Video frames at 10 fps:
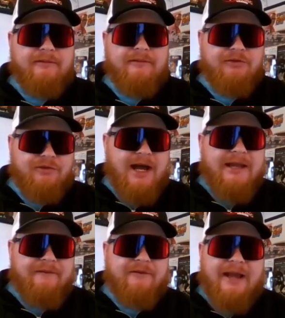the
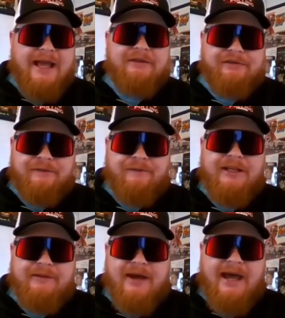driver as
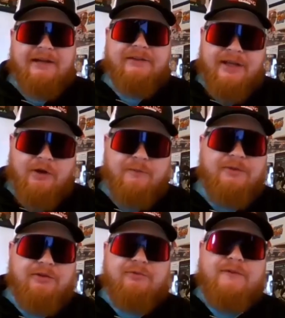feedback to help
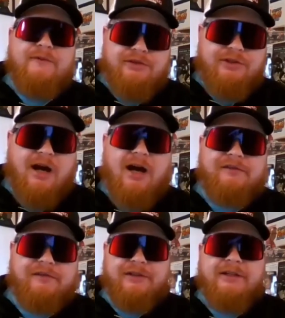you with the
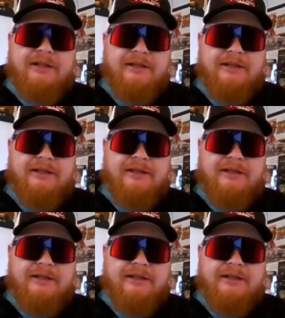shops to,